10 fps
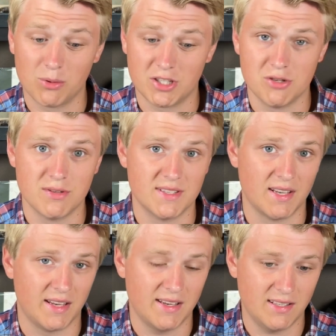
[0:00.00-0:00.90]
which uses
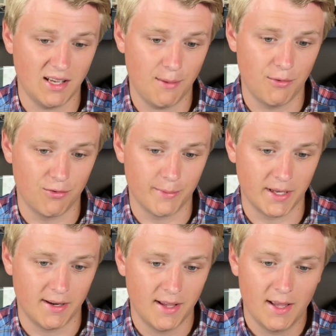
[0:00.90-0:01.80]
an ETA
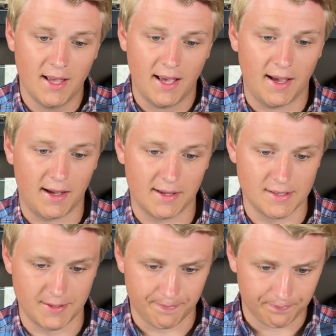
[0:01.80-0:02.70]
movement, has